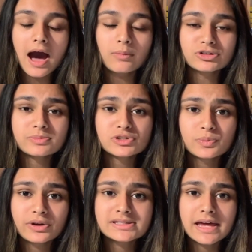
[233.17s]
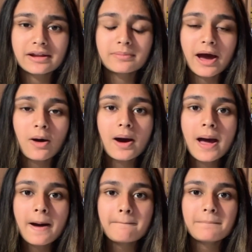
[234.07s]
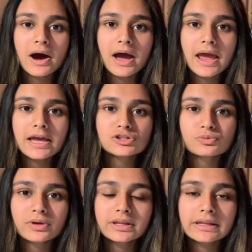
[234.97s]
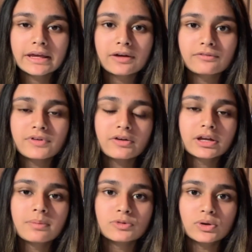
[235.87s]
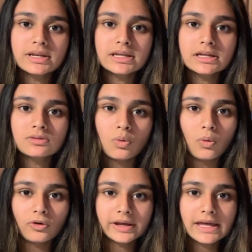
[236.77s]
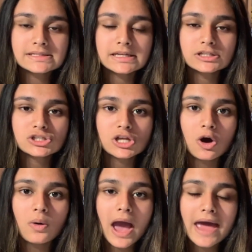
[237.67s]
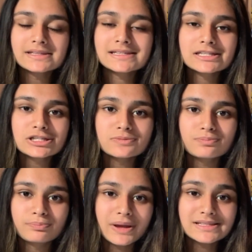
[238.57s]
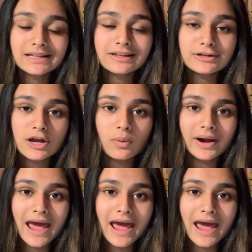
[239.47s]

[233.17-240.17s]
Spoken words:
which I'm super excited about. But it's really very community oriented. So, and since basically no one